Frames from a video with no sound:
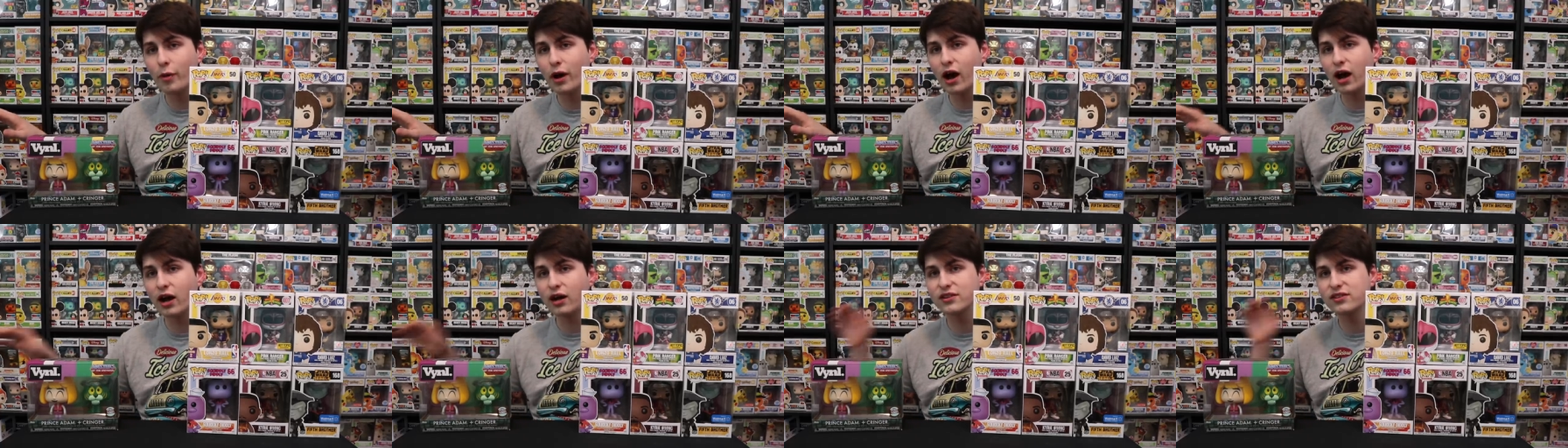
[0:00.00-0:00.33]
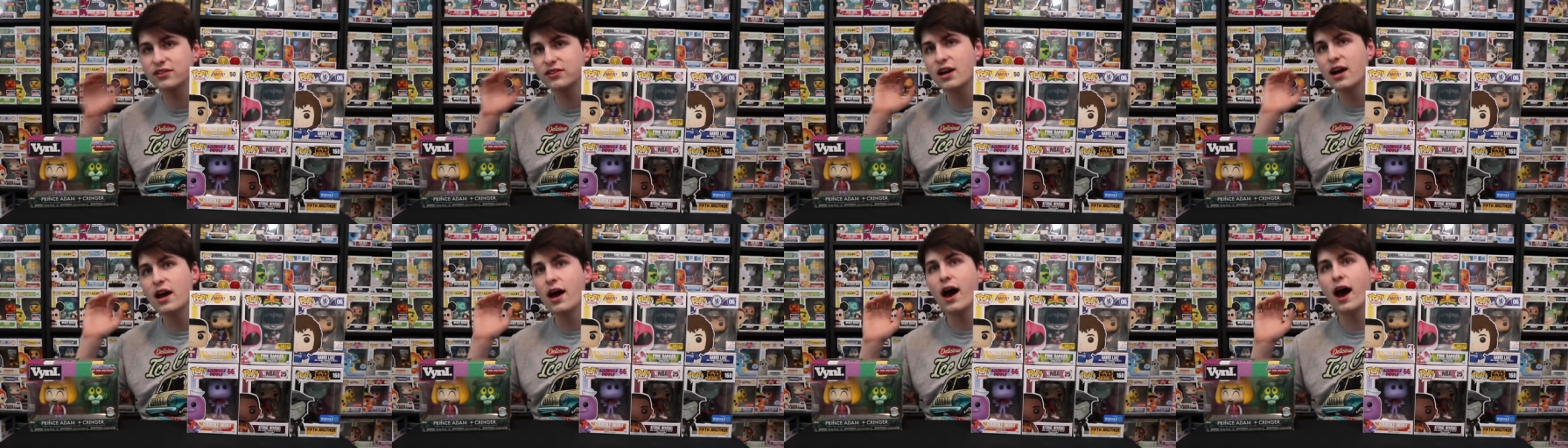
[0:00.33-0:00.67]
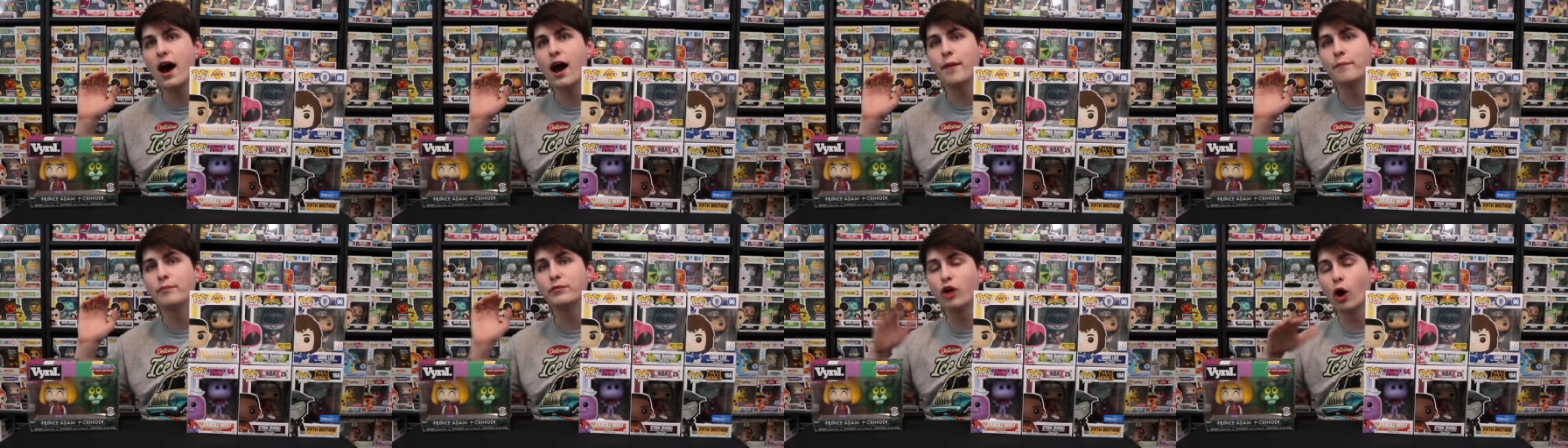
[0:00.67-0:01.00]
box,
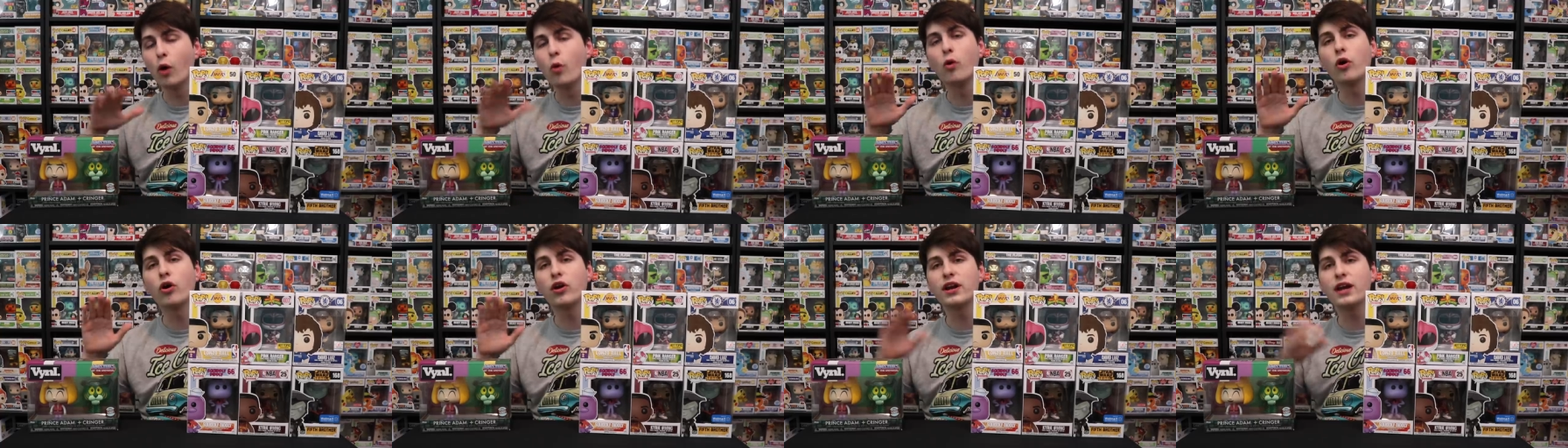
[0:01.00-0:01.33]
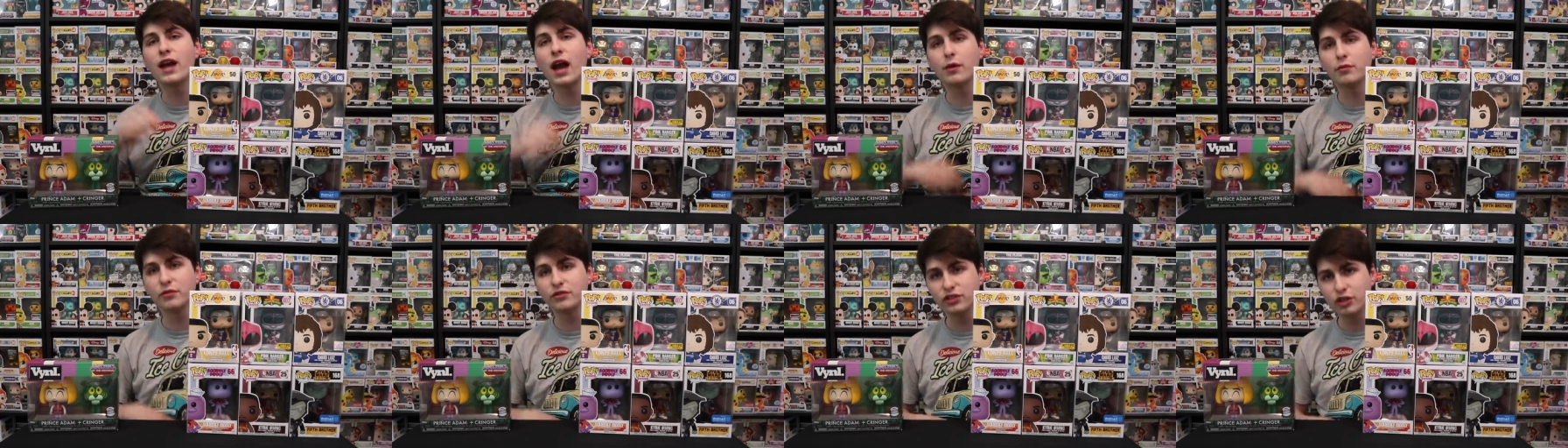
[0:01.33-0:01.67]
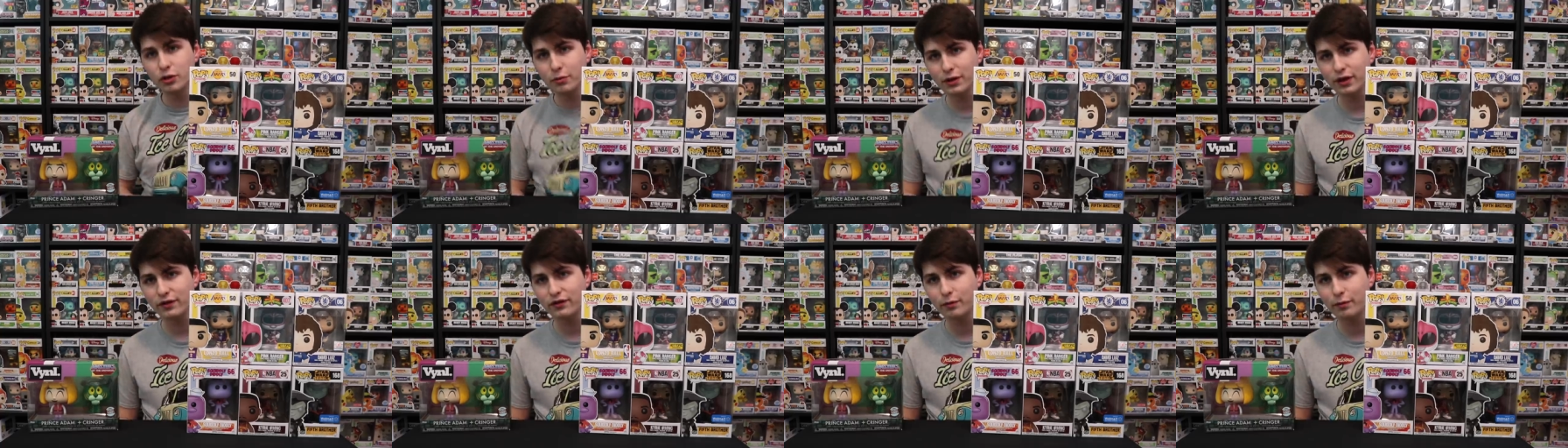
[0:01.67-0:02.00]
don't worry, I will
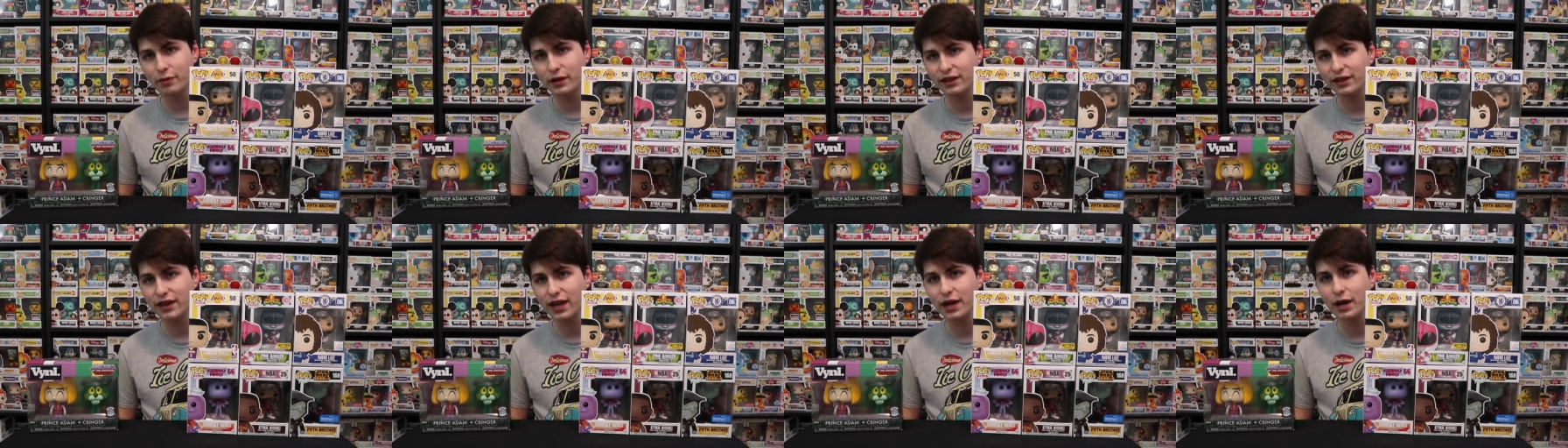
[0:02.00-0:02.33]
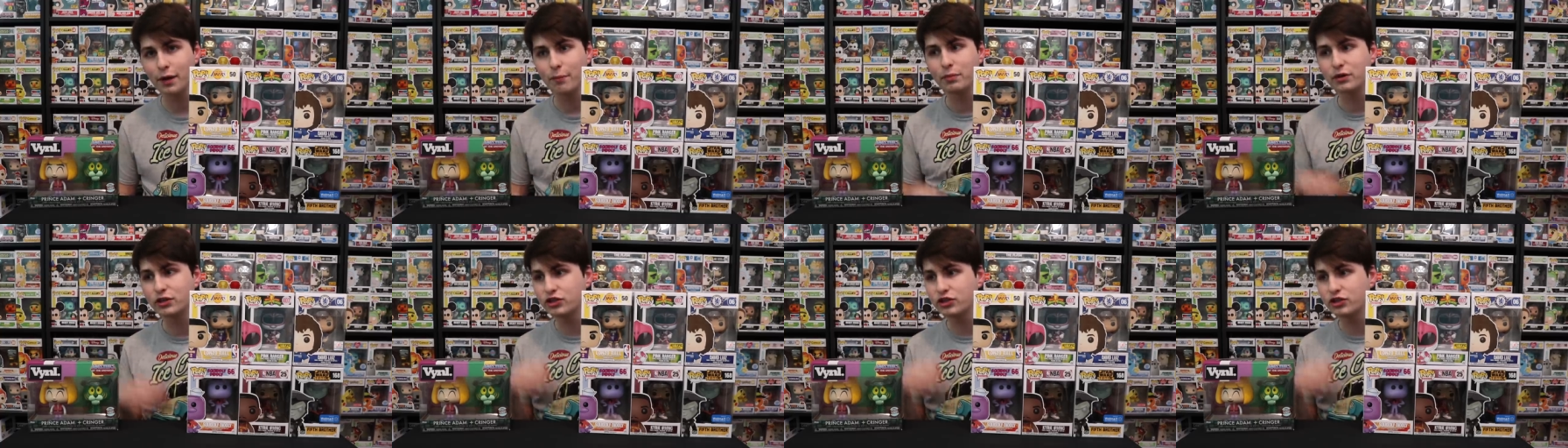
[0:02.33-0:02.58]
still be able to pick that up,